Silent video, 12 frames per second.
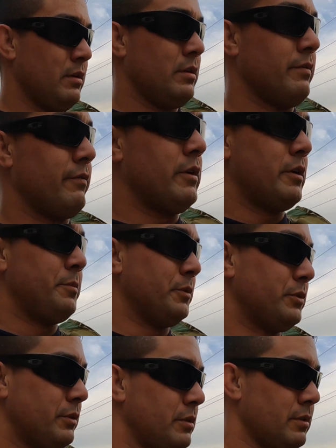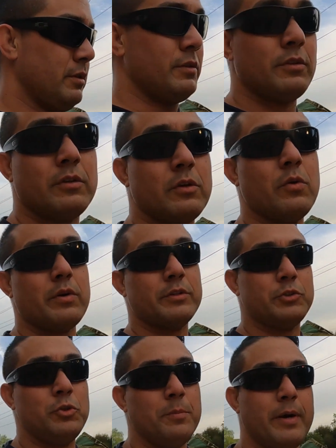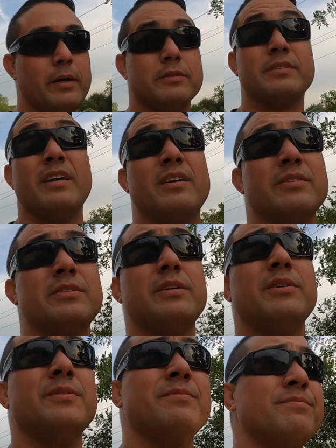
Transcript: I've got almost going on 2 miles now, so